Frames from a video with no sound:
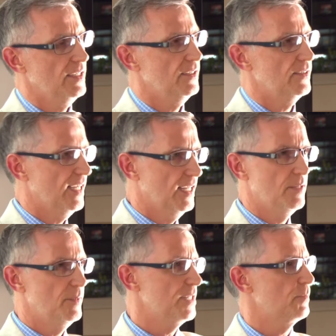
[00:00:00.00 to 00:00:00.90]
you know, get
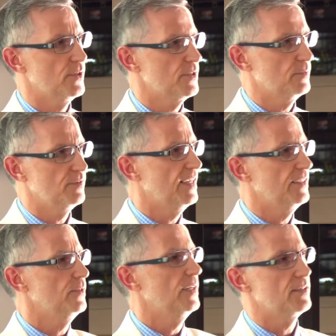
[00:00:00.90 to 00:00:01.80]
the best possible
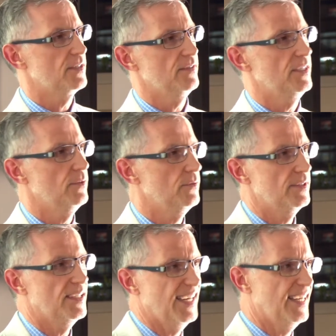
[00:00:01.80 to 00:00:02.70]
value out of you
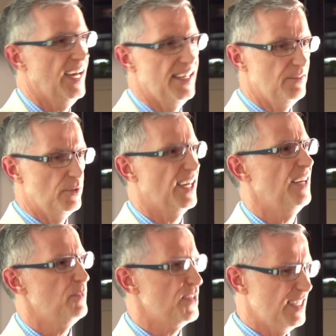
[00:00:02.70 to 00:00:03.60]
that I can in what I
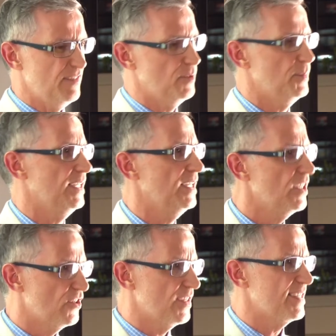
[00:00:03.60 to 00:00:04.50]
perceive to be
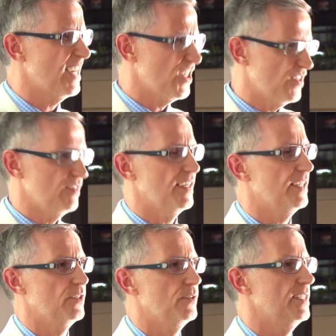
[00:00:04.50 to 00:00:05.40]
transactional
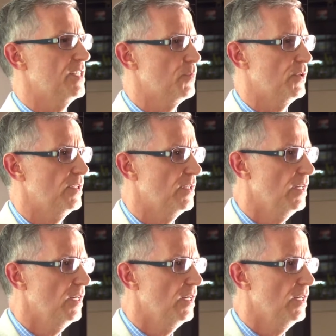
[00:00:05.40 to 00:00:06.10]
value at this point.